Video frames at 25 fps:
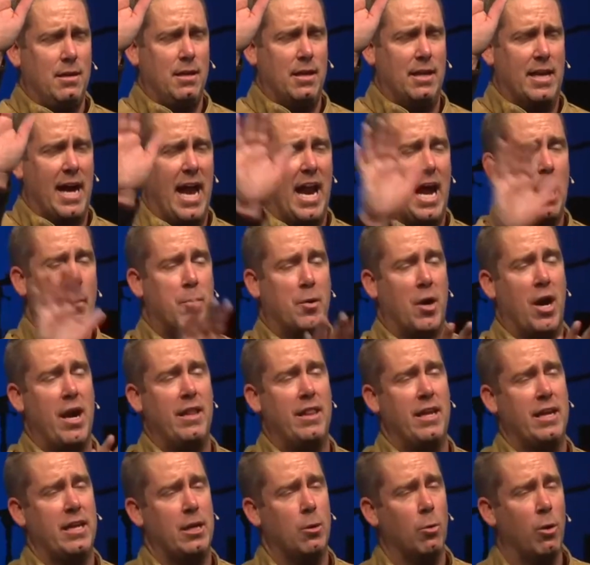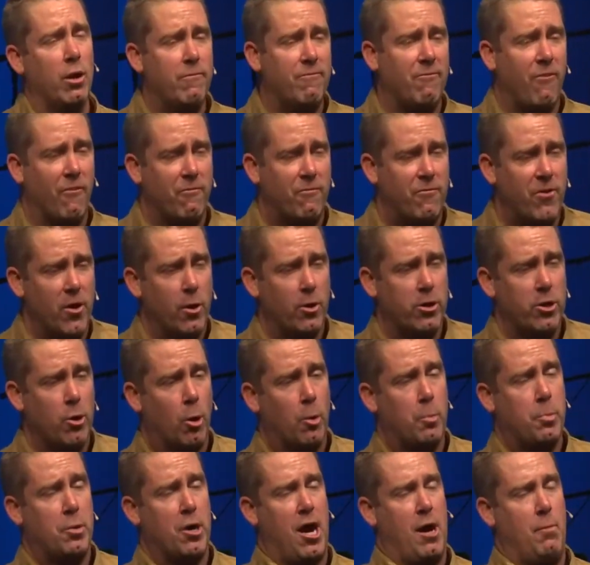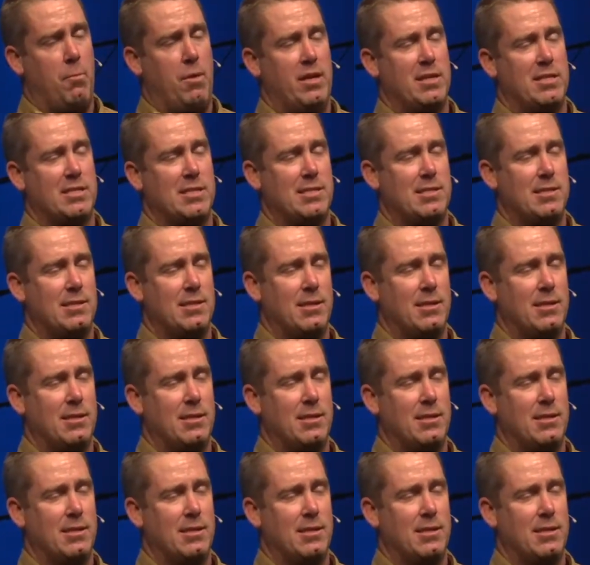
God, I pray that you would fulfill your promise